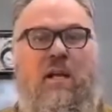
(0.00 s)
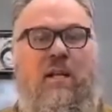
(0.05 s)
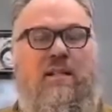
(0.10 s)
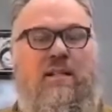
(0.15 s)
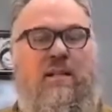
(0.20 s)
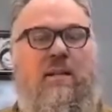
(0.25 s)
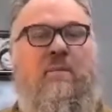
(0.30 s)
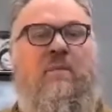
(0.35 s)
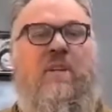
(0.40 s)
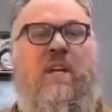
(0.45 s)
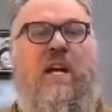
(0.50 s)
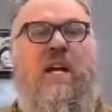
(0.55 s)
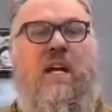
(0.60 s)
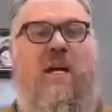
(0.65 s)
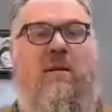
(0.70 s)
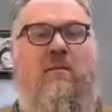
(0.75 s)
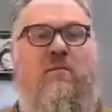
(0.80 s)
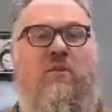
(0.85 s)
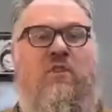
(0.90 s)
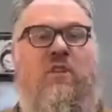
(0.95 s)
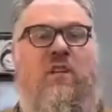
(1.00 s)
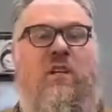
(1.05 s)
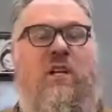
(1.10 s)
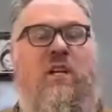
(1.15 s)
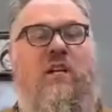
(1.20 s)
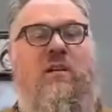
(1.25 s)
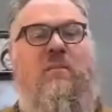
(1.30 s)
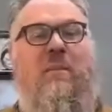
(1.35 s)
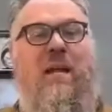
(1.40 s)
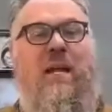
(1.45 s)
Sometimes you
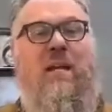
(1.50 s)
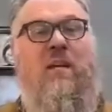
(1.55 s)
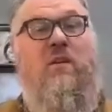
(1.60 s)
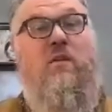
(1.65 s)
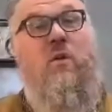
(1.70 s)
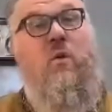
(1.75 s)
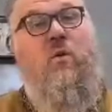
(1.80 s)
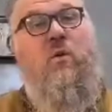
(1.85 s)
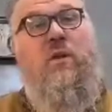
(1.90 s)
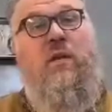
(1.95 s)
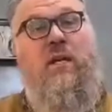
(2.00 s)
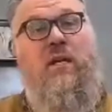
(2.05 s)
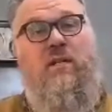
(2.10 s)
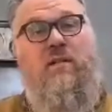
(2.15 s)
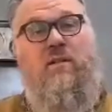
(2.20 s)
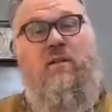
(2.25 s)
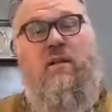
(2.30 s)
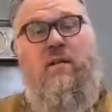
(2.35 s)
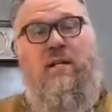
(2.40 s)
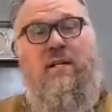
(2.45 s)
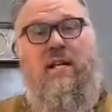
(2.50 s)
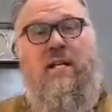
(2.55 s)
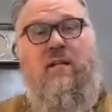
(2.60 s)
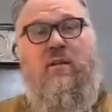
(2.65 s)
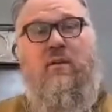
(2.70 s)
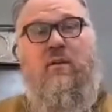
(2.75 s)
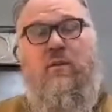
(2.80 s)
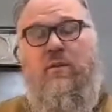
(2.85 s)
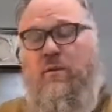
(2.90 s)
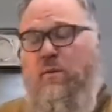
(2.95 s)
need to make two things that are
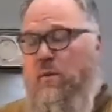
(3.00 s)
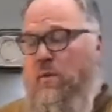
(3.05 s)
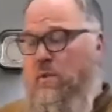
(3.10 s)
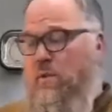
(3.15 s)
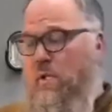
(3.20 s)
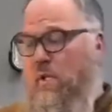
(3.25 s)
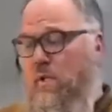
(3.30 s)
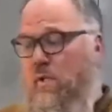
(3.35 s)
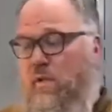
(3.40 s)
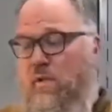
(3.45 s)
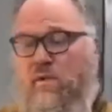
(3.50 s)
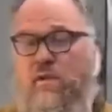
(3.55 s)
identical to each other.